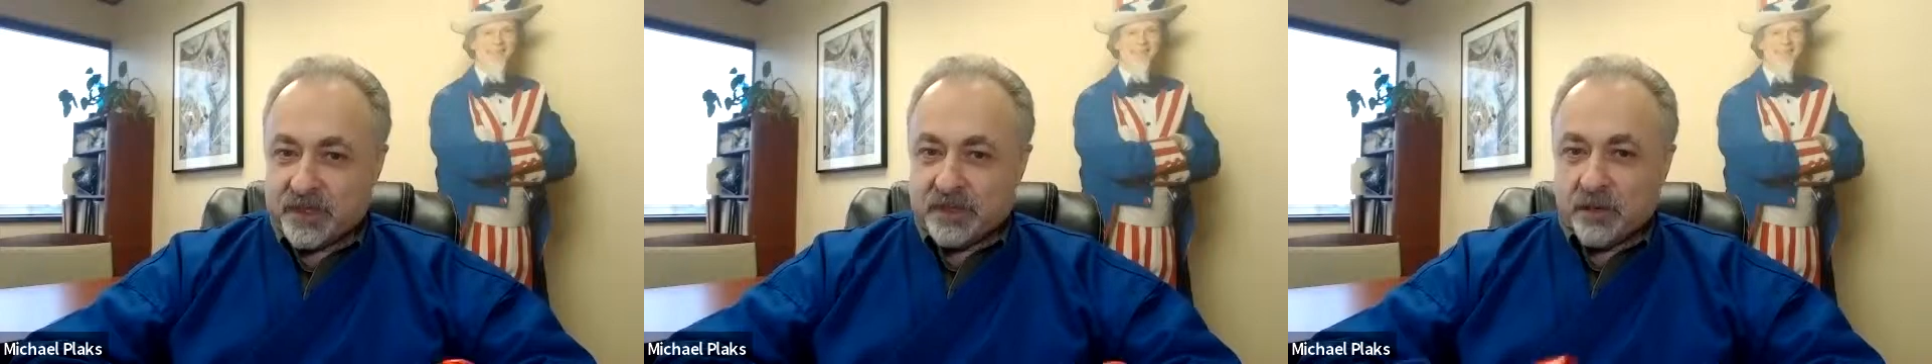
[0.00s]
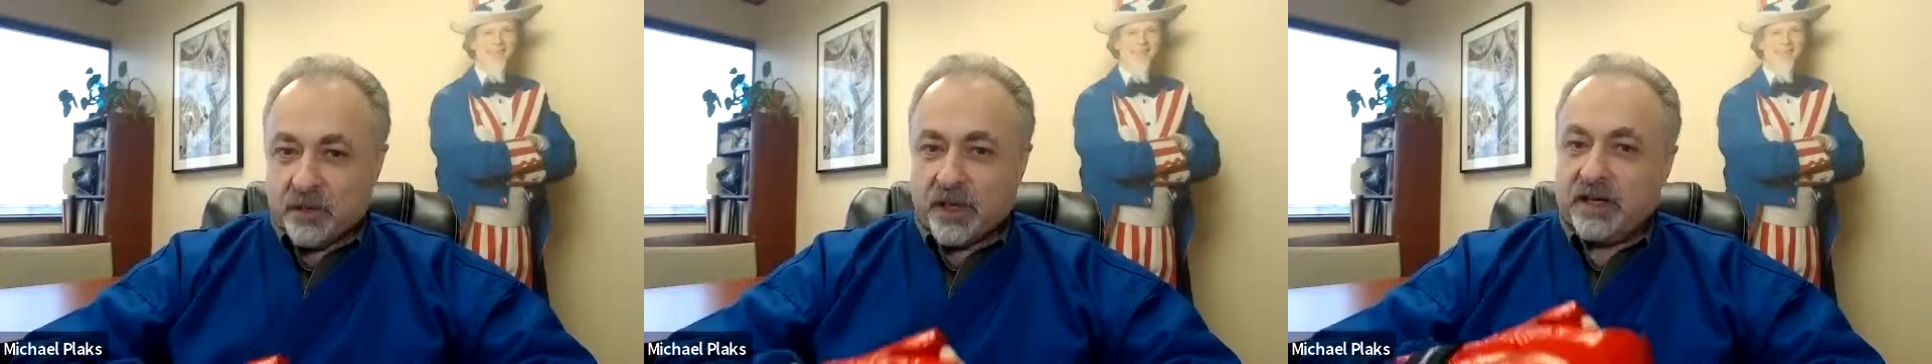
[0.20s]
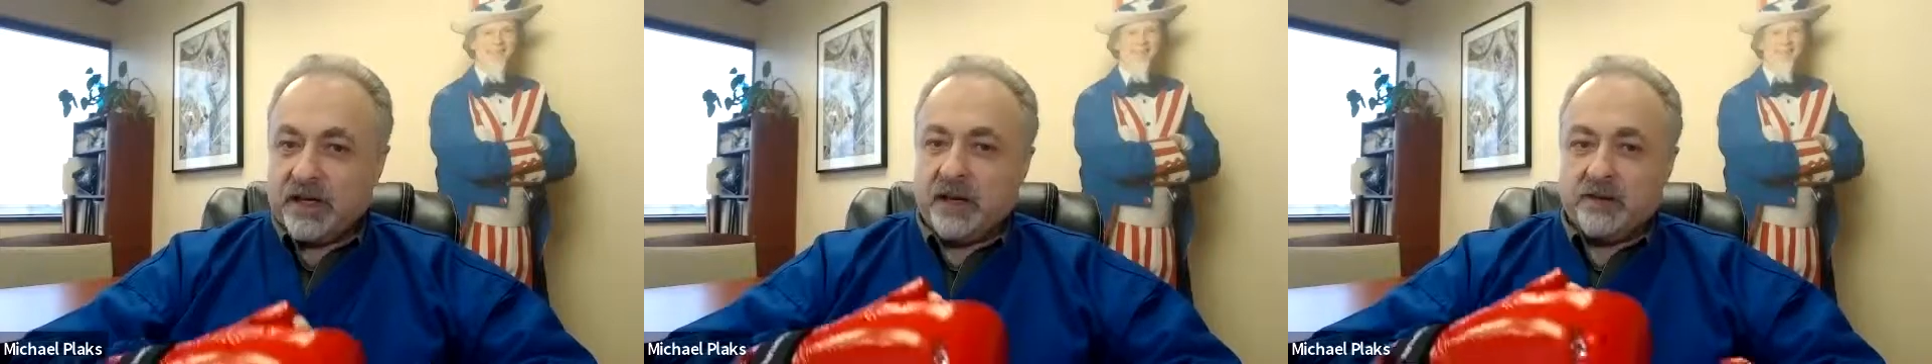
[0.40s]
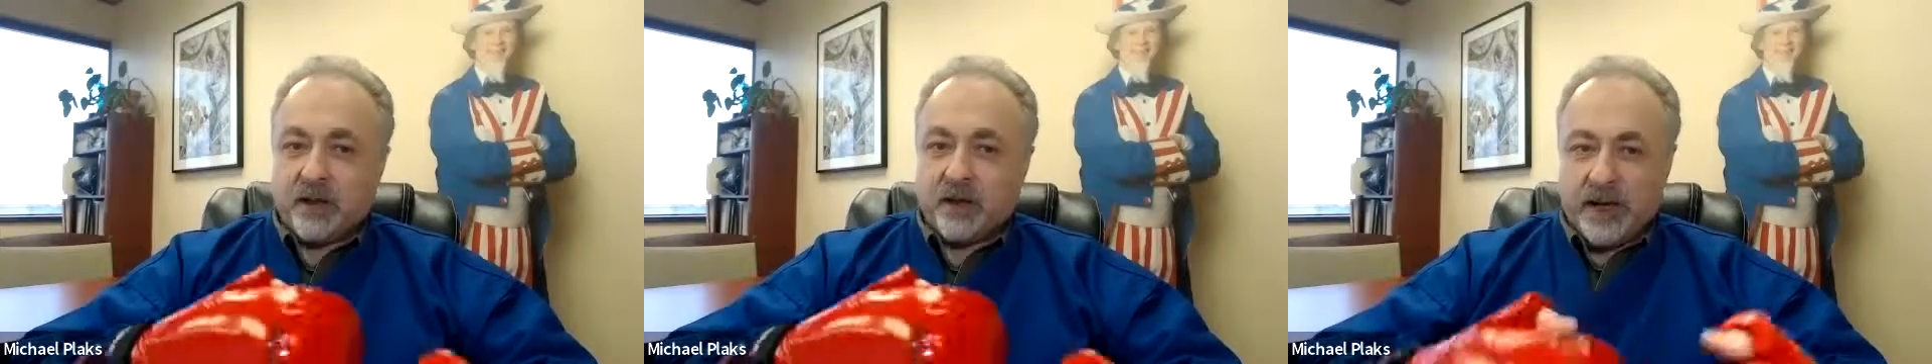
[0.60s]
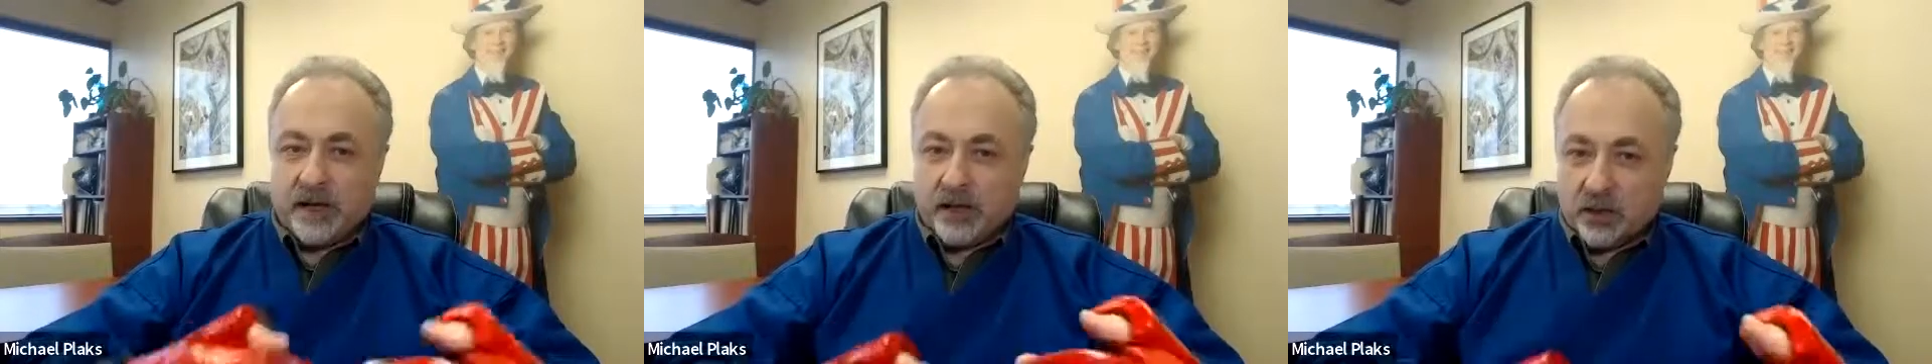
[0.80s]
We have
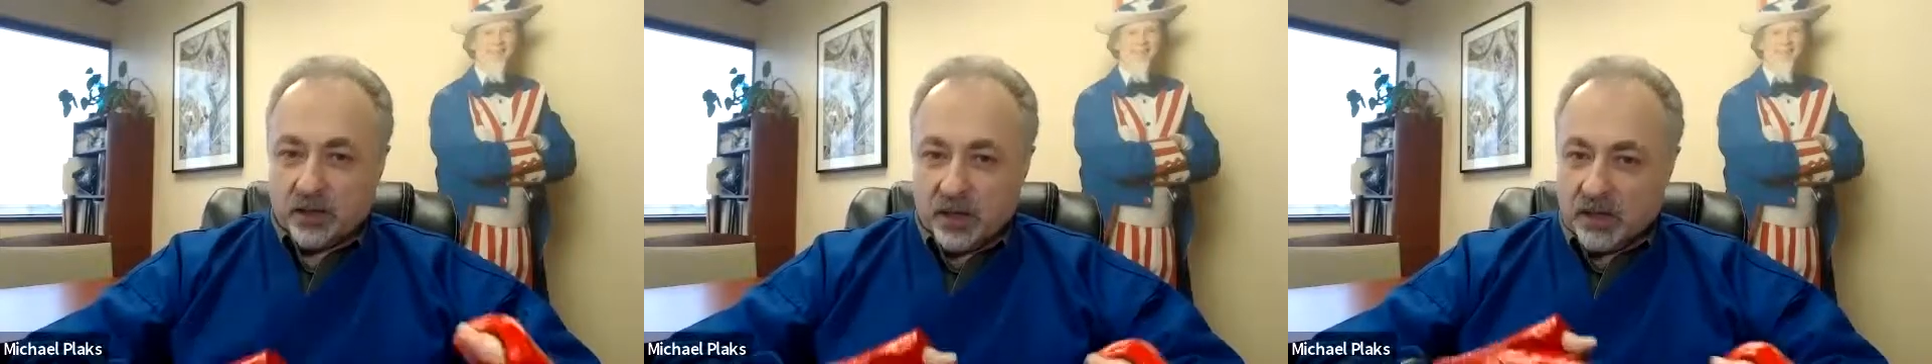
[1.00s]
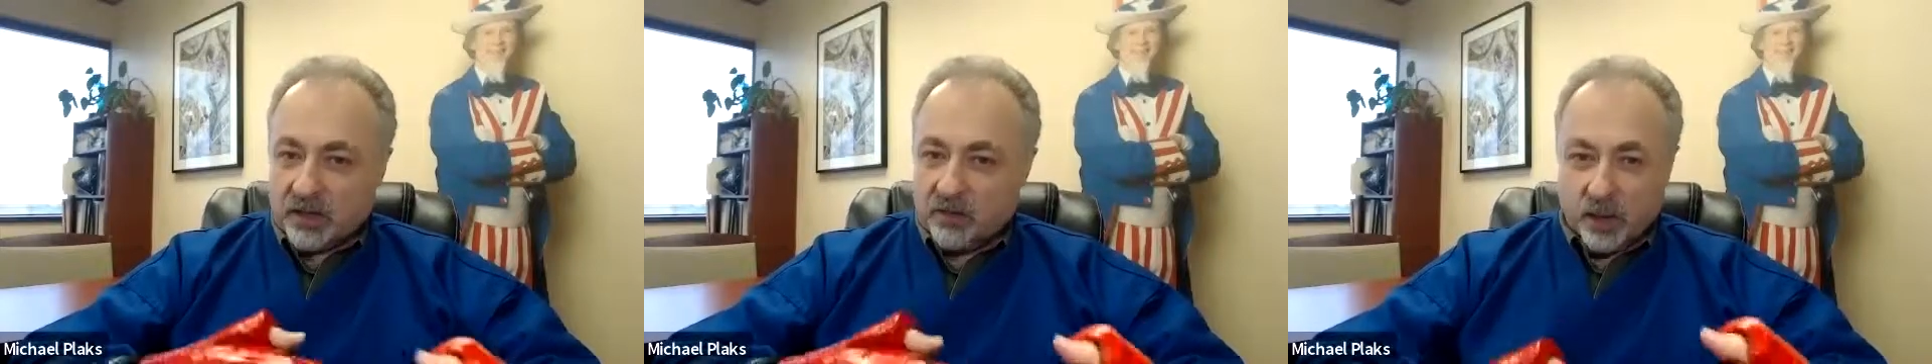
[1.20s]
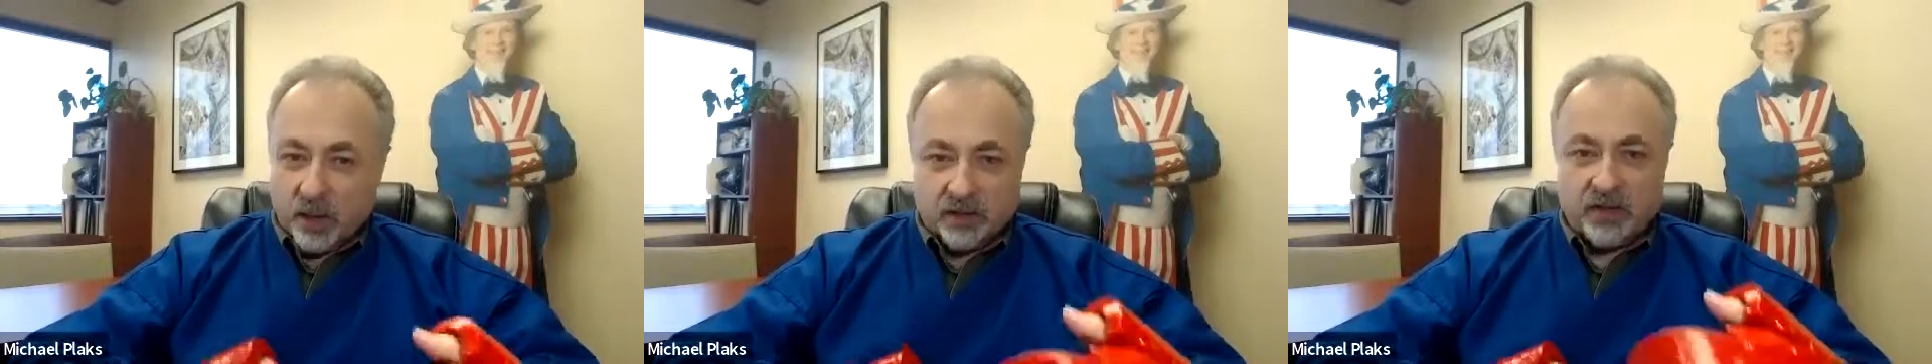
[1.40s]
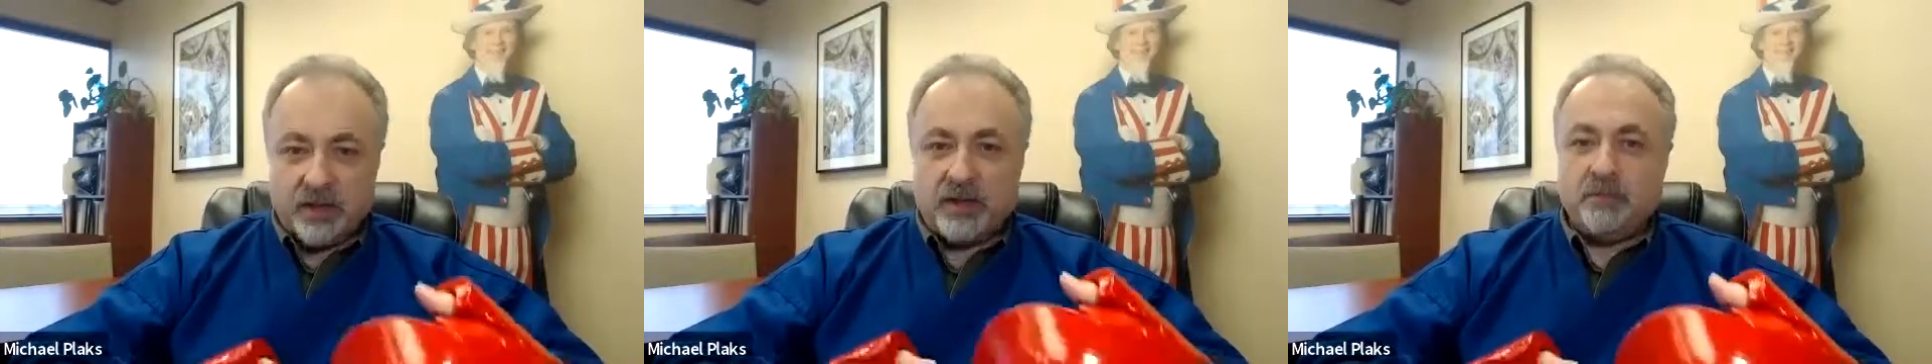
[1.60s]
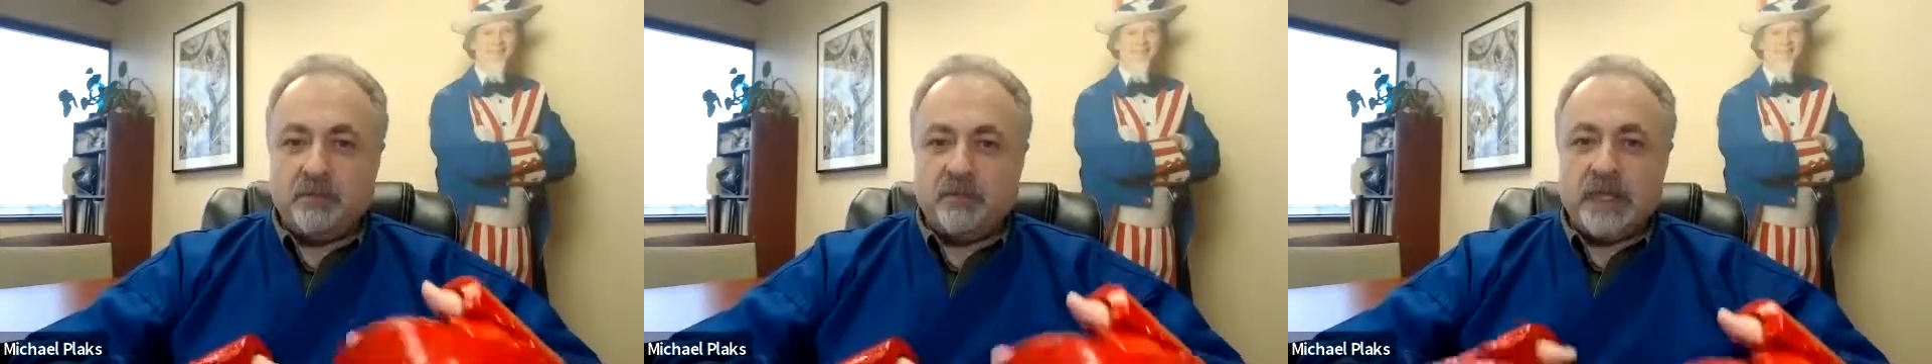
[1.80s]
regular
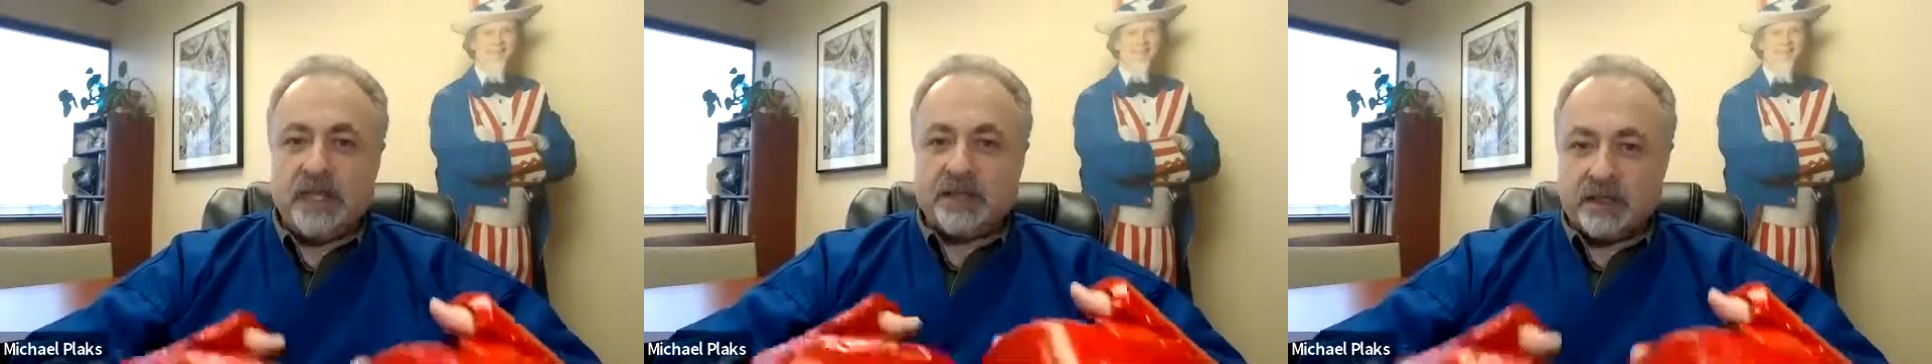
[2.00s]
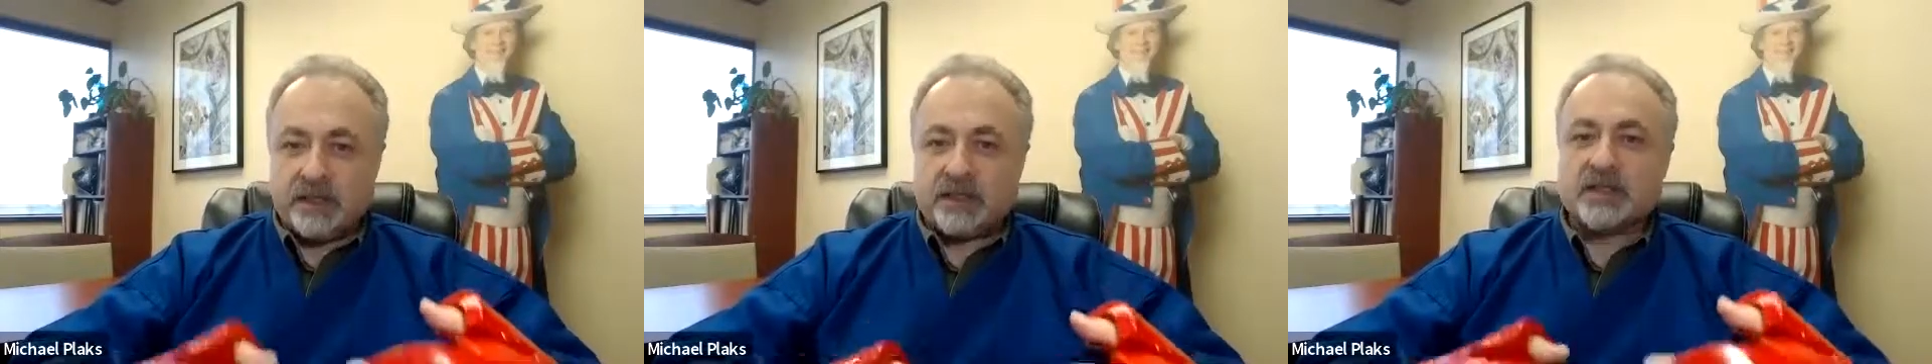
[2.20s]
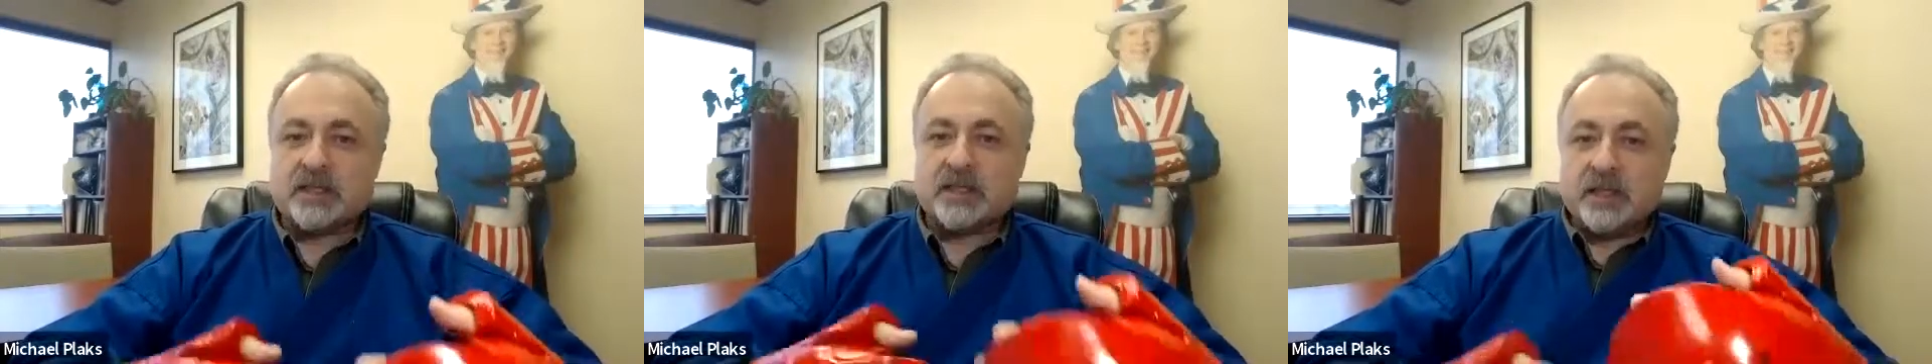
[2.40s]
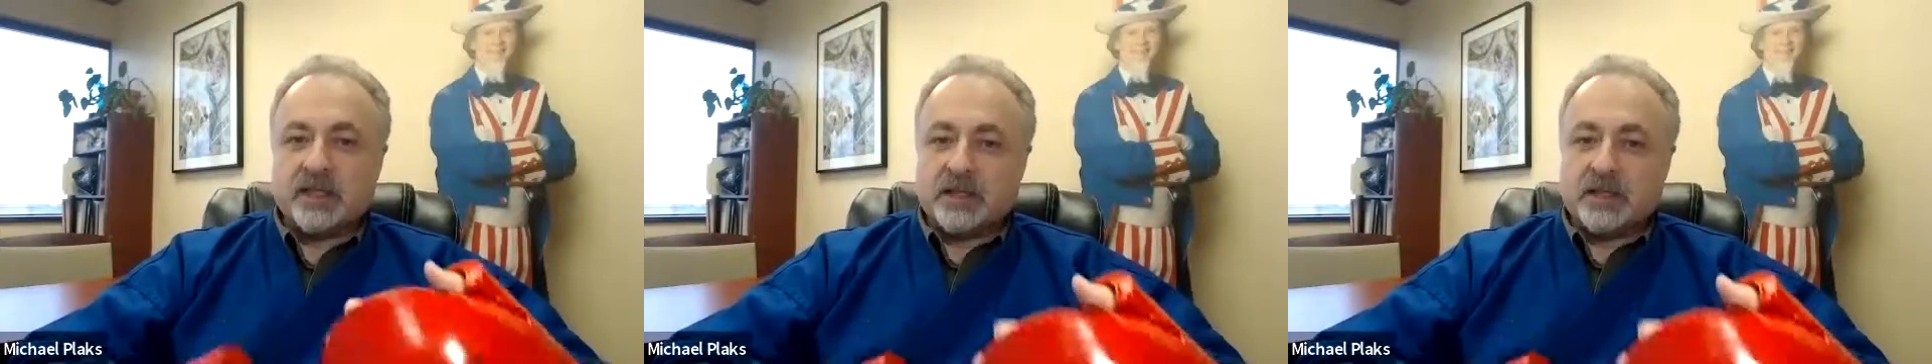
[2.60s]
quarterly meetings,